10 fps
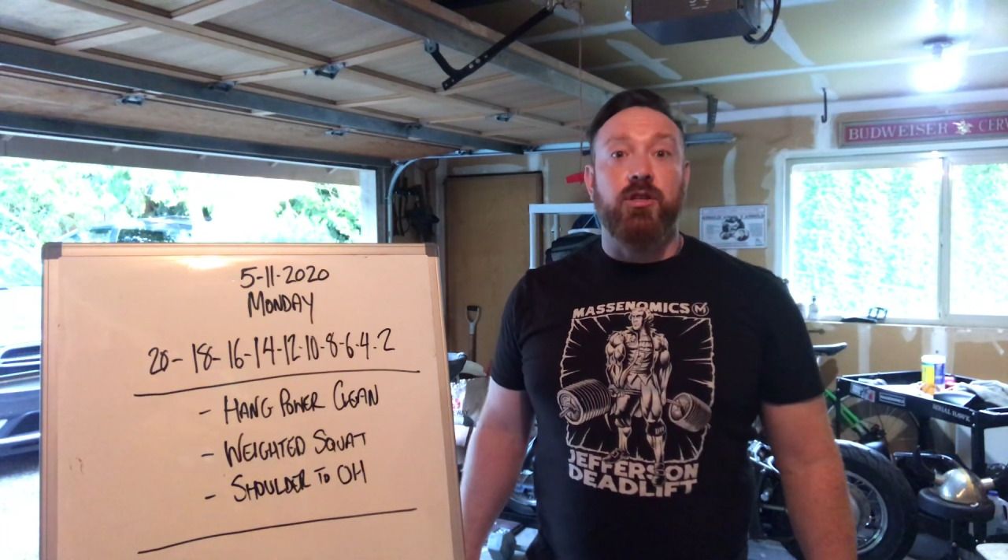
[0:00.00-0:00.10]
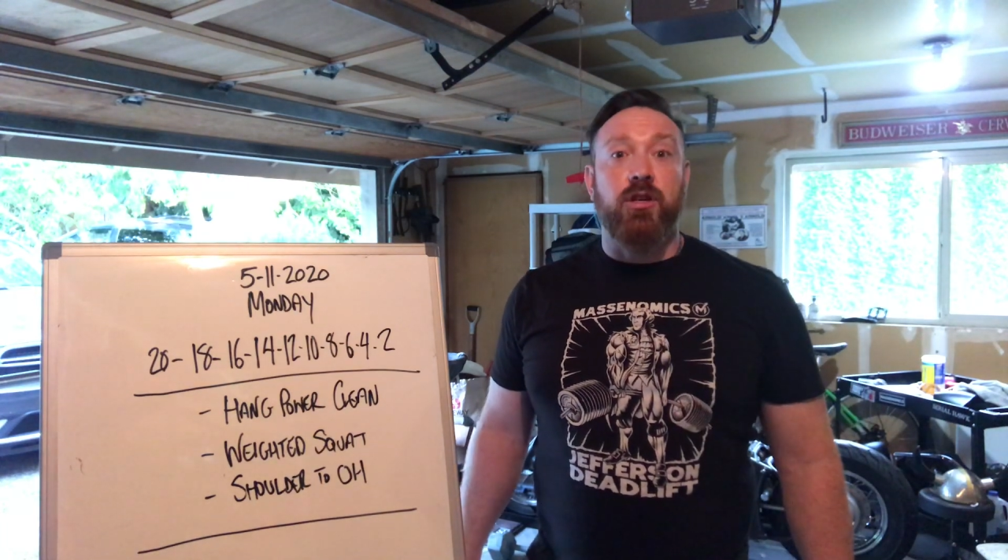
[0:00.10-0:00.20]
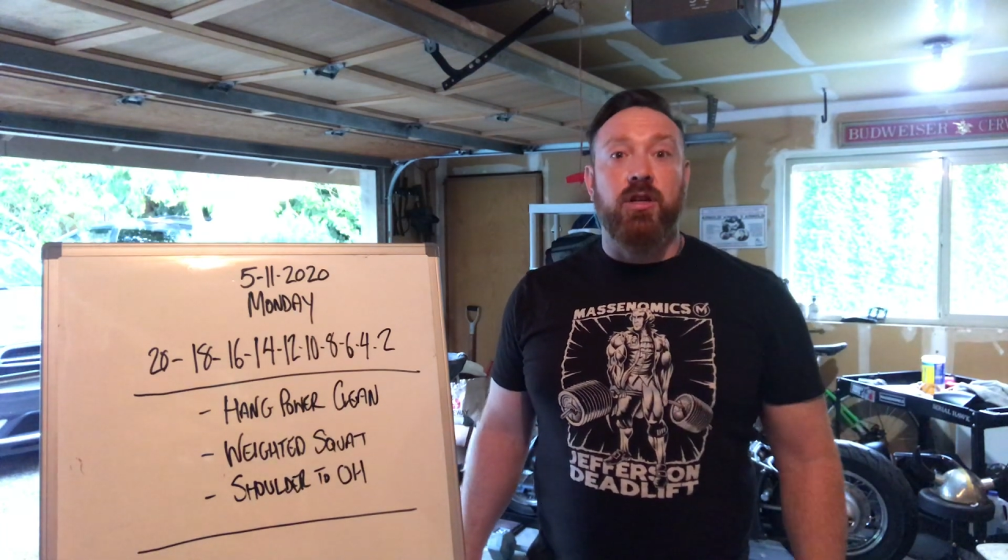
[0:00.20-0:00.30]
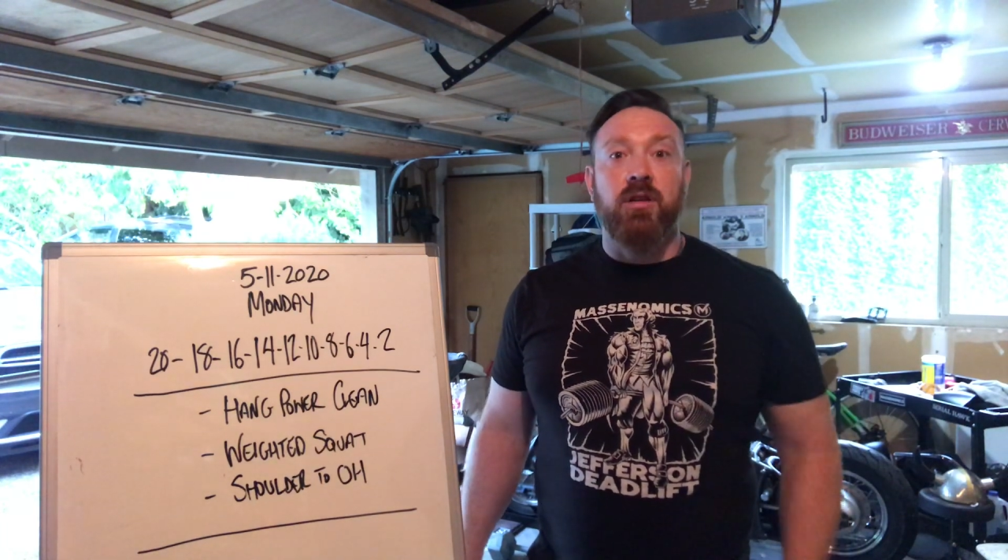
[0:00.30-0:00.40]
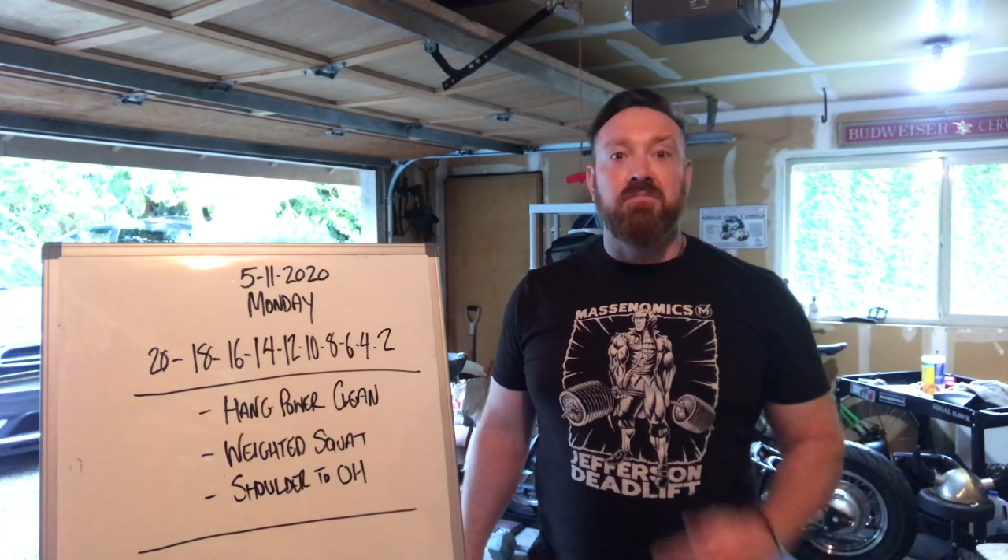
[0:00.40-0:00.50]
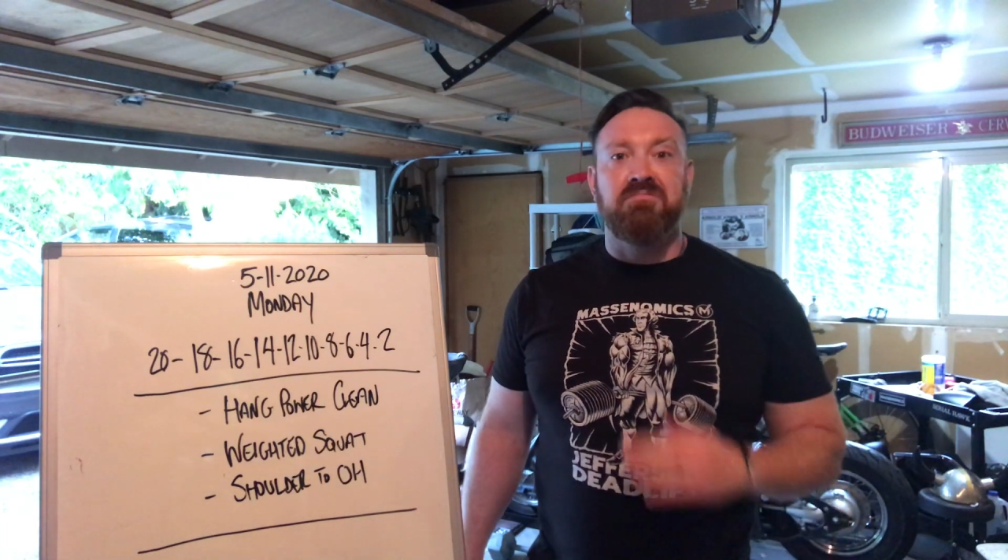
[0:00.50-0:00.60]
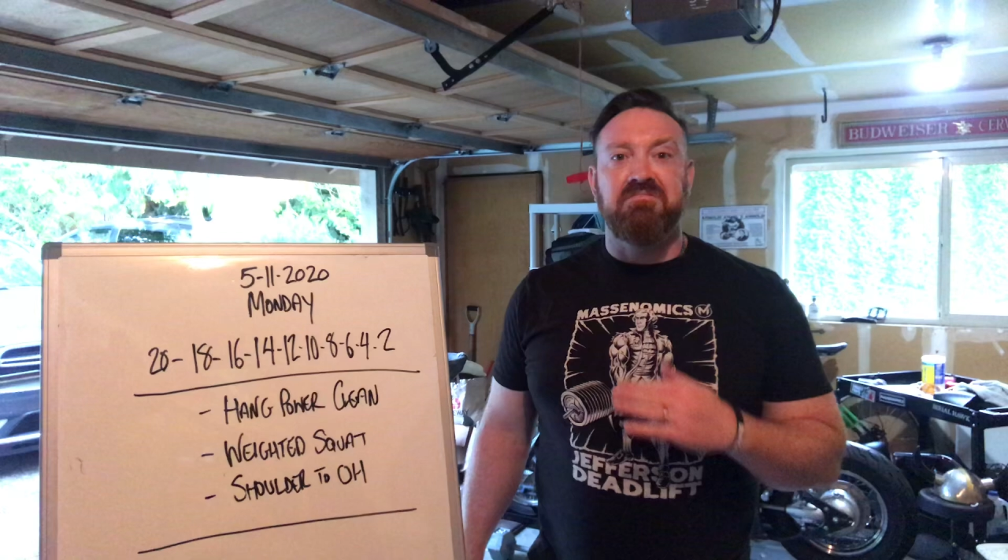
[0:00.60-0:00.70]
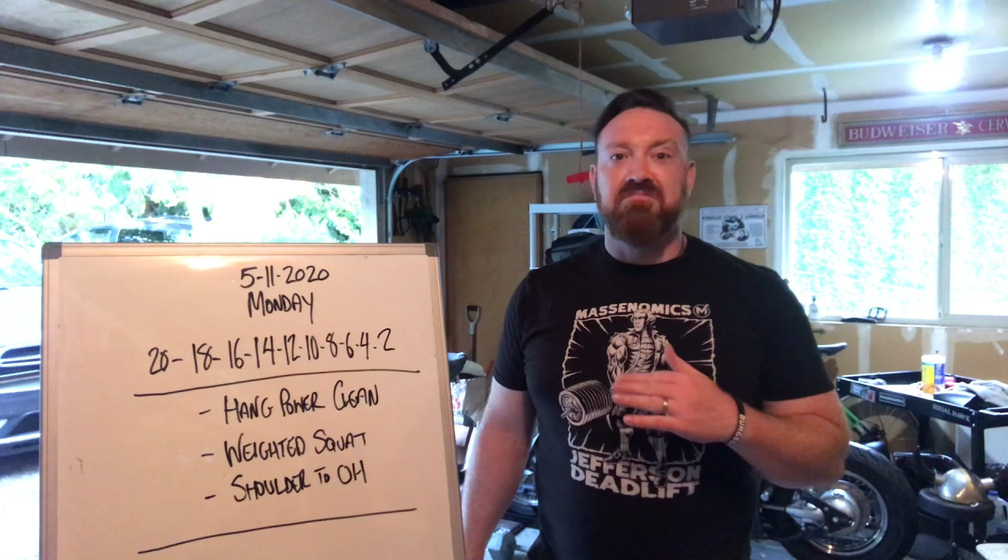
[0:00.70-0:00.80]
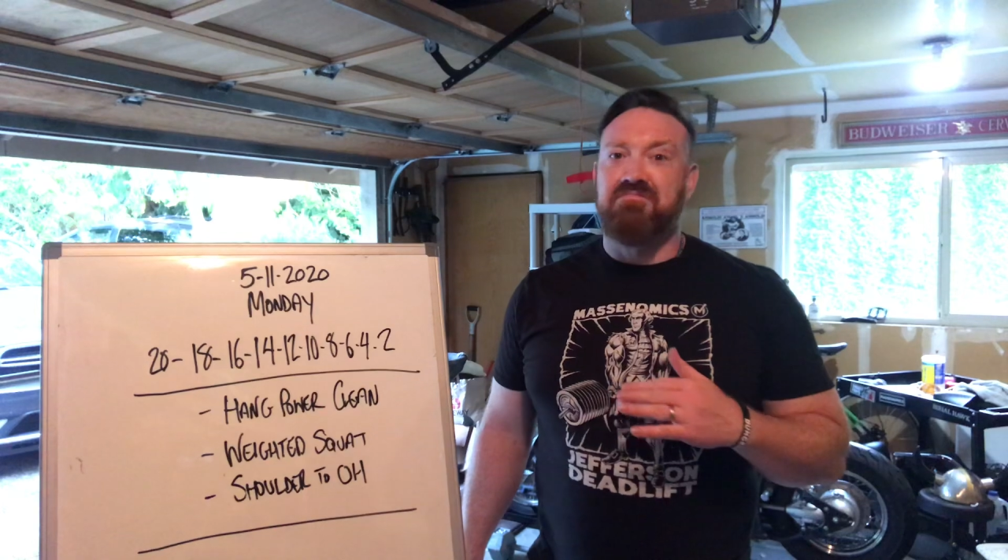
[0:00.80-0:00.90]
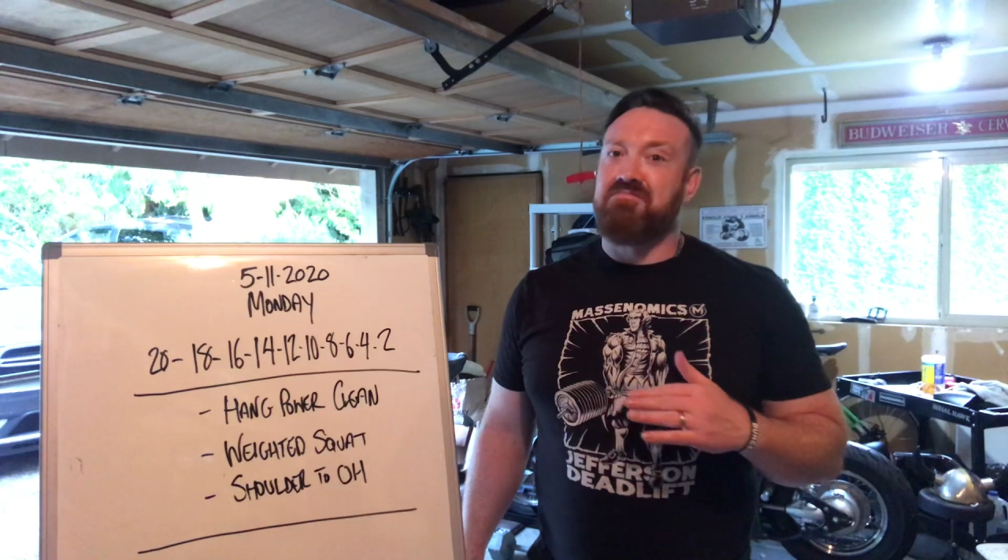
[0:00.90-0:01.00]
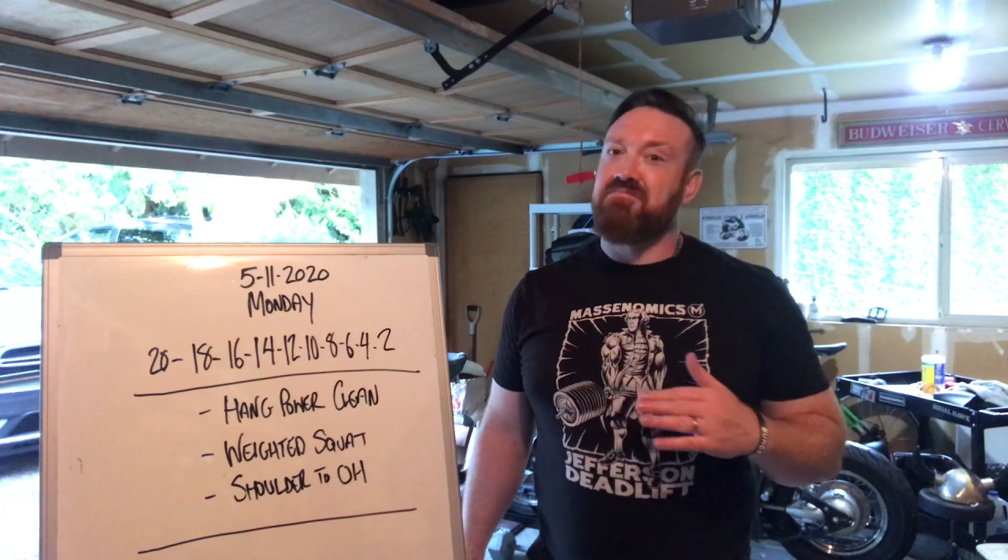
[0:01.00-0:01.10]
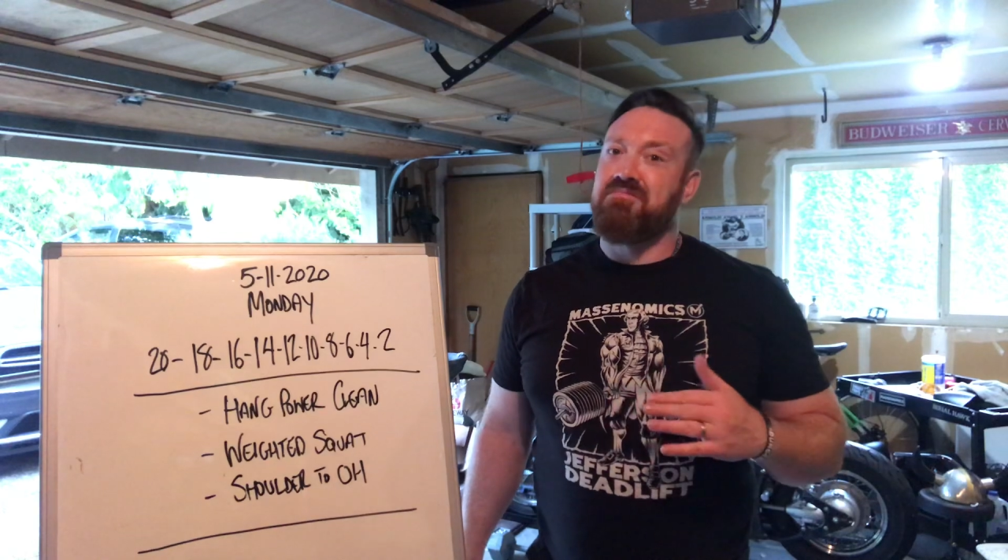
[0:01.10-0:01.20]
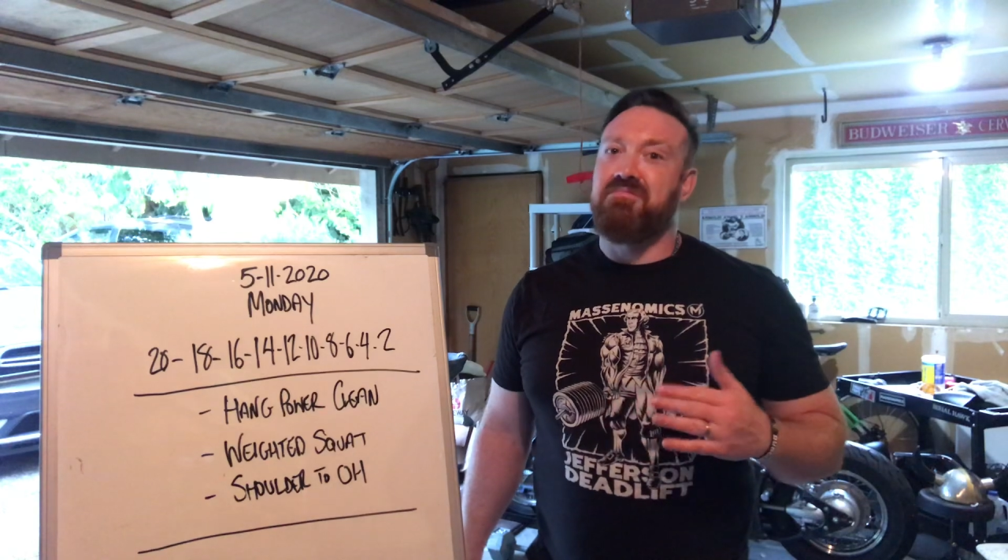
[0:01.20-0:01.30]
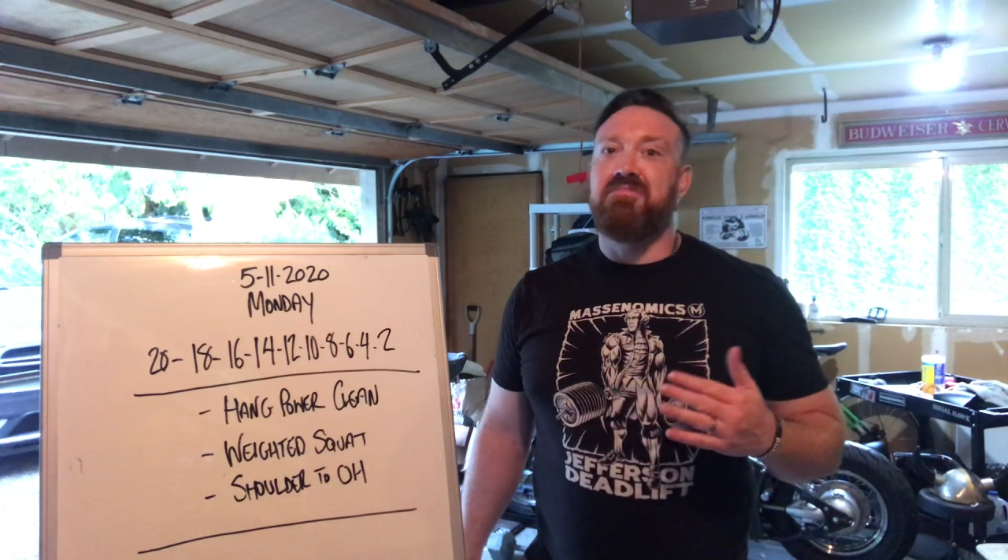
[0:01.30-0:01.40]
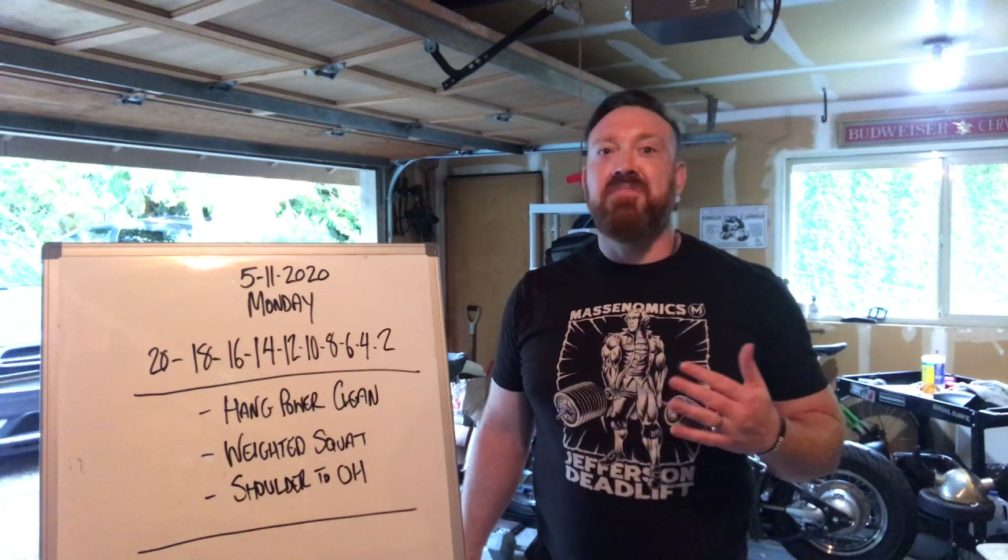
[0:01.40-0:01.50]
jerk,
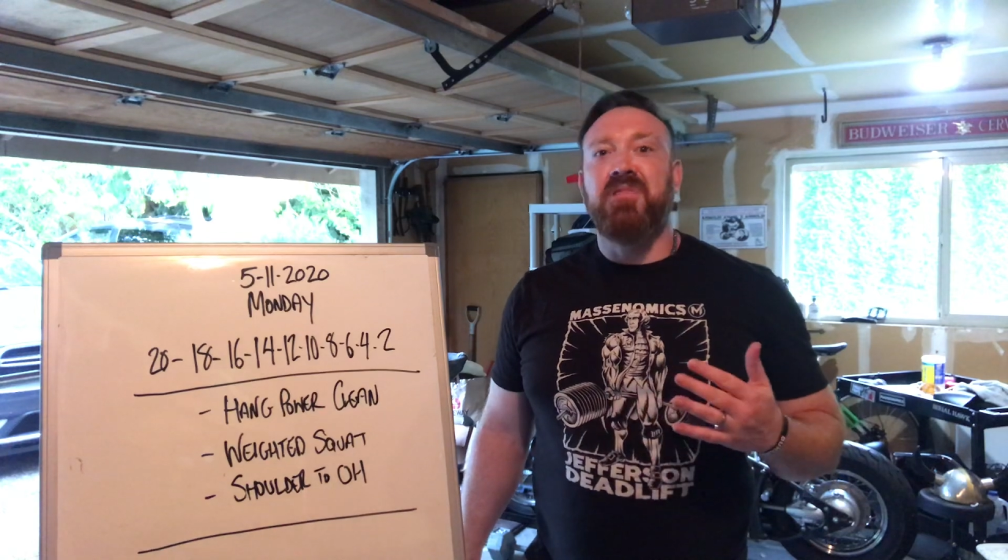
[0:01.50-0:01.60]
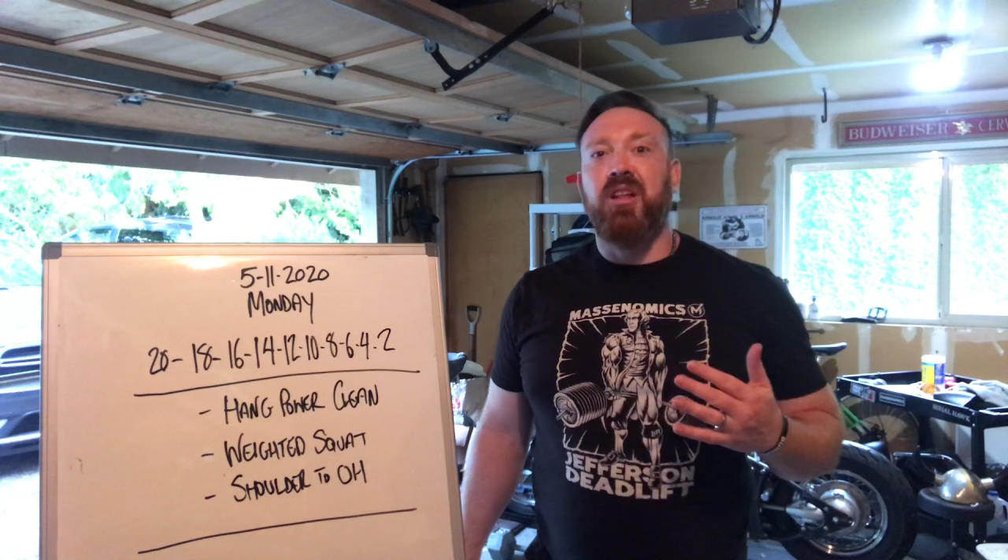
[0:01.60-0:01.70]
a